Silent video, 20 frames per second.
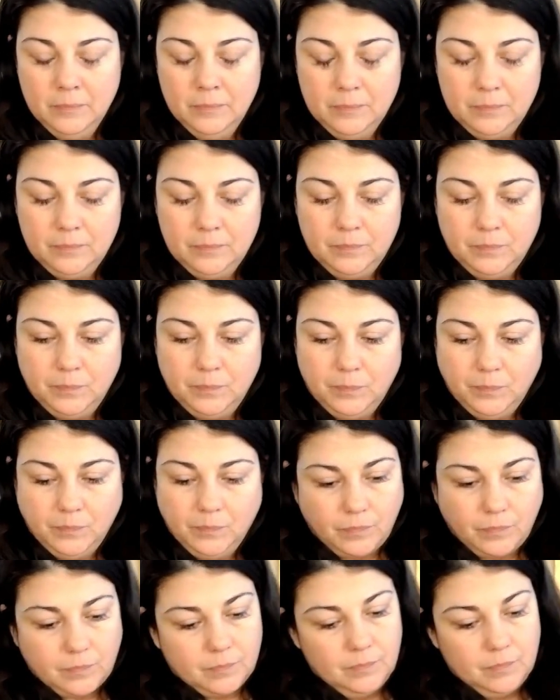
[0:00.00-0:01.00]

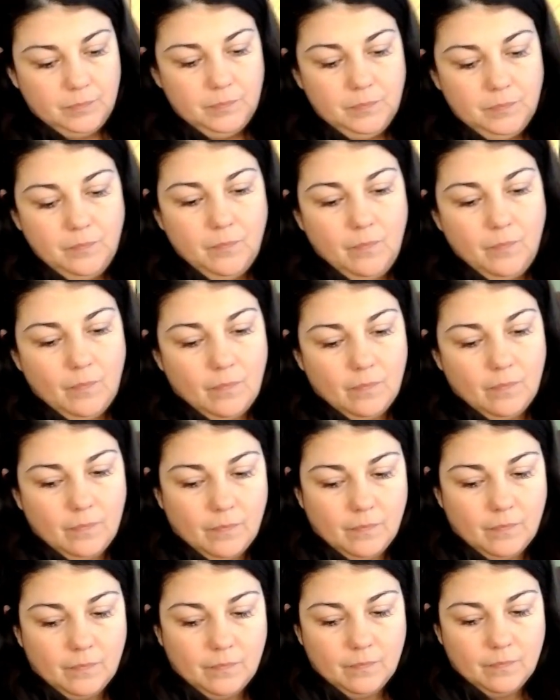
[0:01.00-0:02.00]

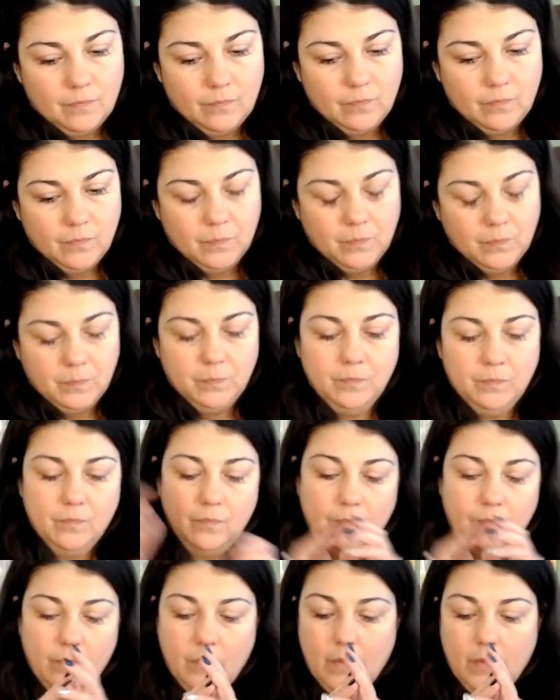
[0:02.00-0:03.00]

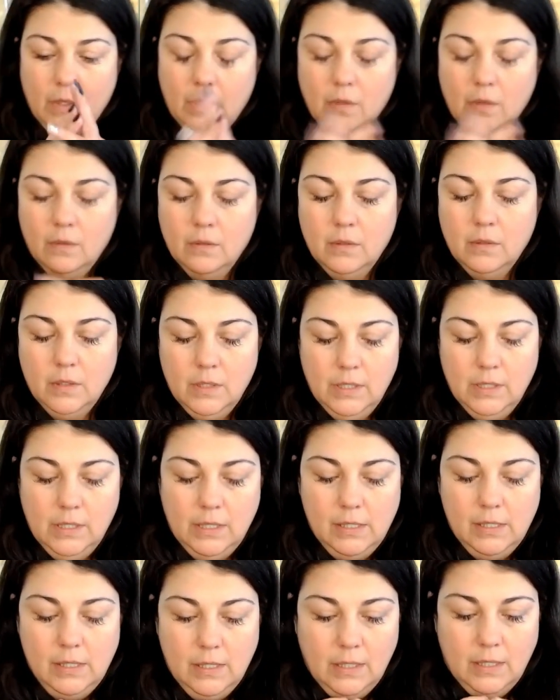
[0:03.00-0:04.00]

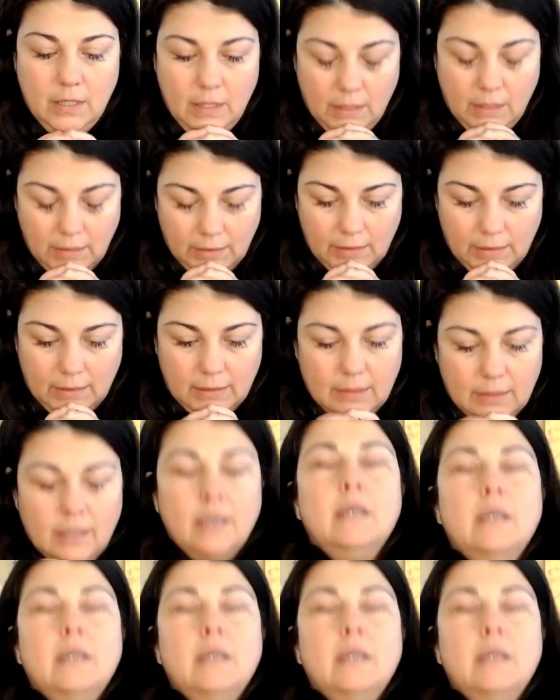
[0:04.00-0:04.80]
No one is speaking in this clip.